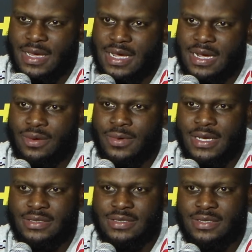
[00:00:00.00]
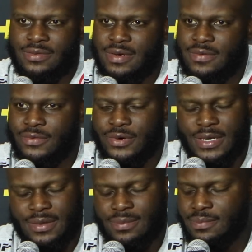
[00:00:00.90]
I gotta wait until the
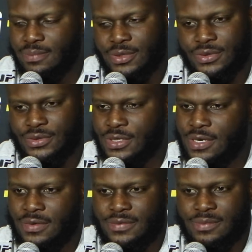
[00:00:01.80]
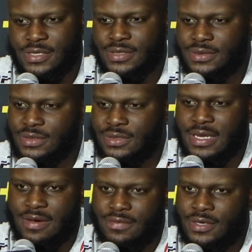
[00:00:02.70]
referee pulls you off because you
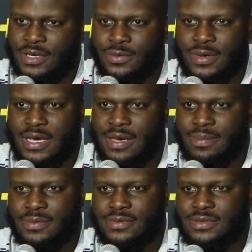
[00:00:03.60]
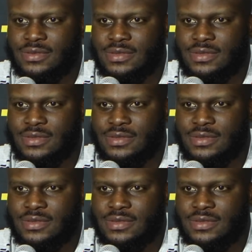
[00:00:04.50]
never know what happens.